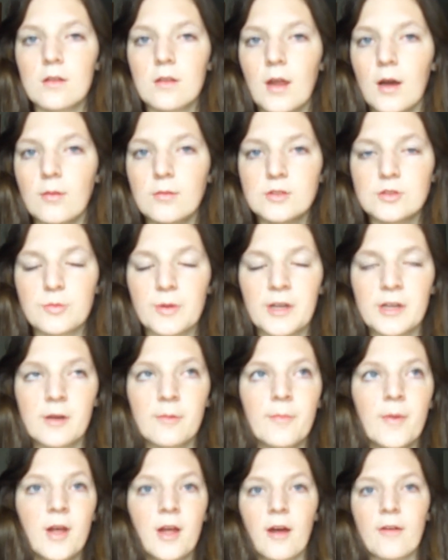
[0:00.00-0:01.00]
That was
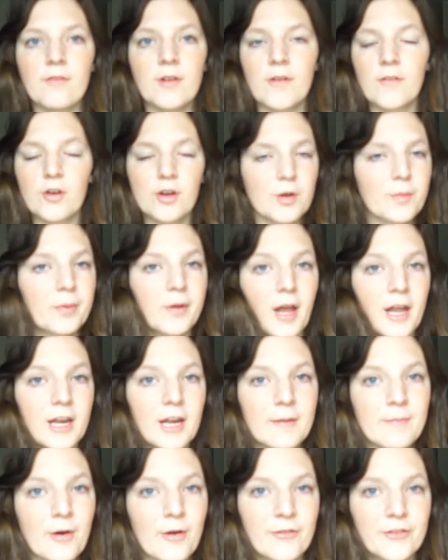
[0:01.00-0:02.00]
random. I've never heard a plane
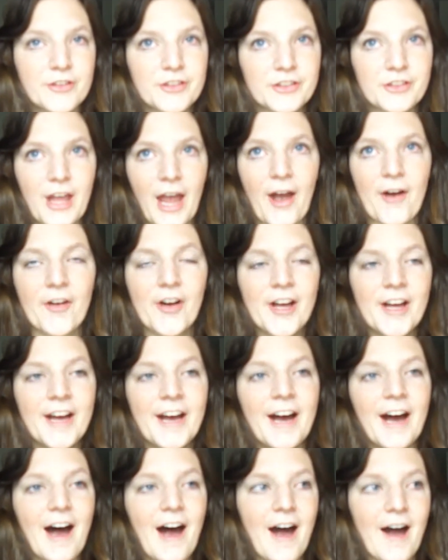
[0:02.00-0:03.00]
come over till now.
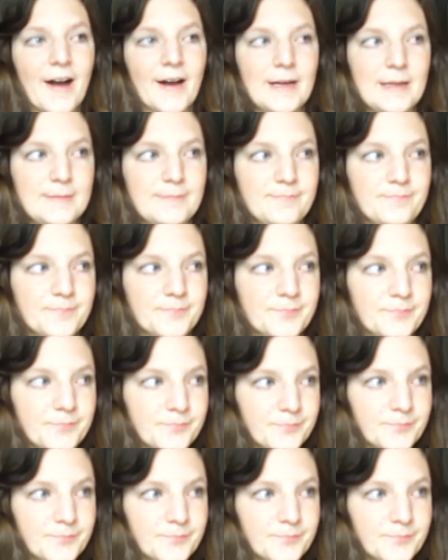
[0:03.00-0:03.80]
Um,